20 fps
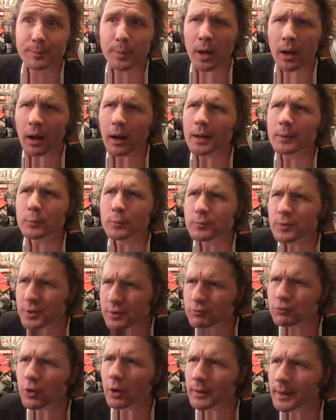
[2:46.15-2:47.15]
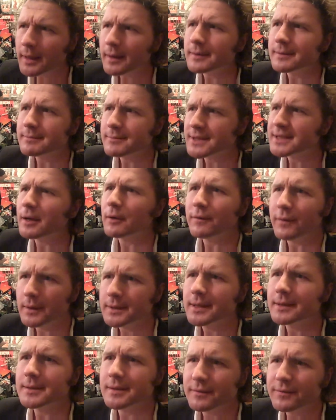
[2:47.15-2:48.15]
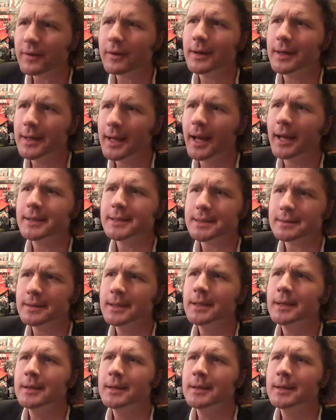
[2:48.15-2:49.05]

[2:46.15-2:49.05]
but I strongly self-identify it as